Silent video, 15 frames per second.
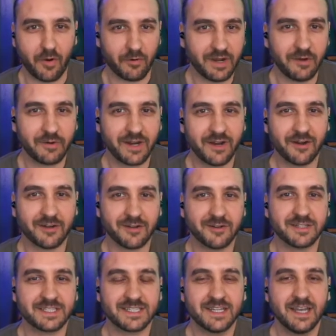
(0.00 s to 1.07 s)
characters.
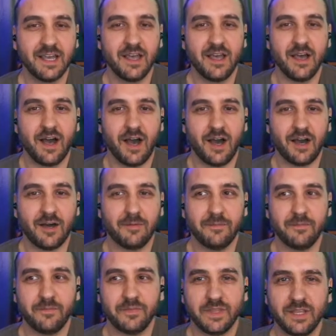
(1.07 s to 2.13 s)
You
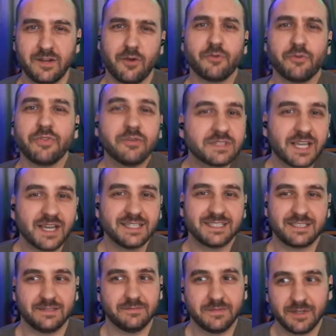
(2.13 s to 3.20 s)
know, those guys,
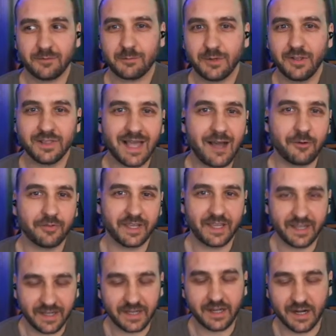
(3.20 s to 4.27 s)
they're real loud. They can get
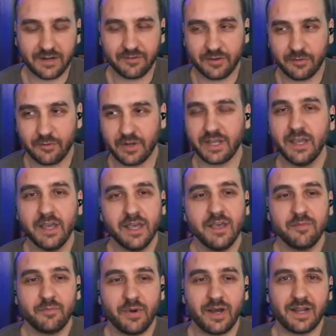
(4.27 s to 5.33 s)
kind of annoying,
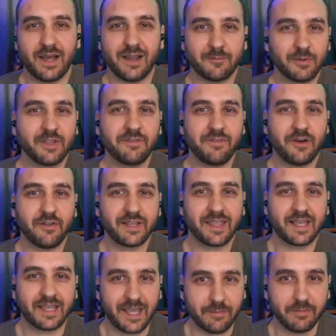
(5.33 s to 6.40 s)
but I really felt like that
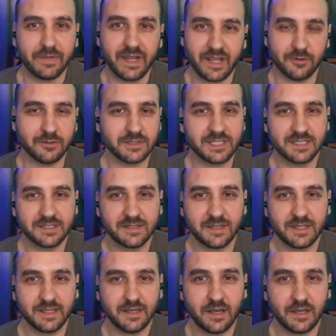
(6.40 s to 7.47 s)
game nailed
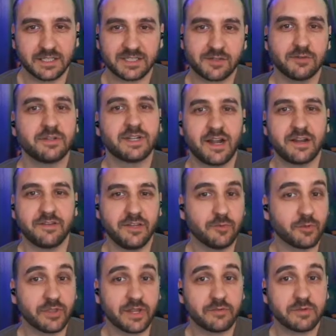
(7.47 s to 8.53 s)
a certain kind of humor
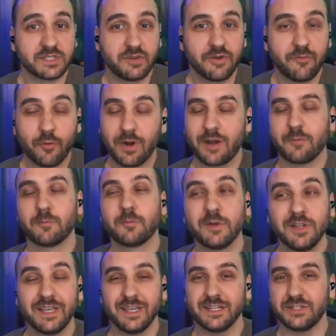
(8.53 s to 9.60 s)
that was going for. I
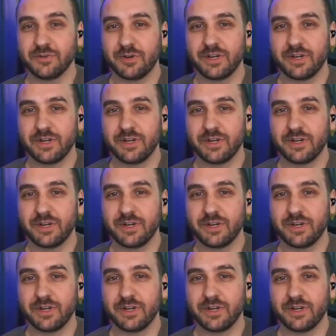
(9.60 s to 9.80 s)
really enjoyed it.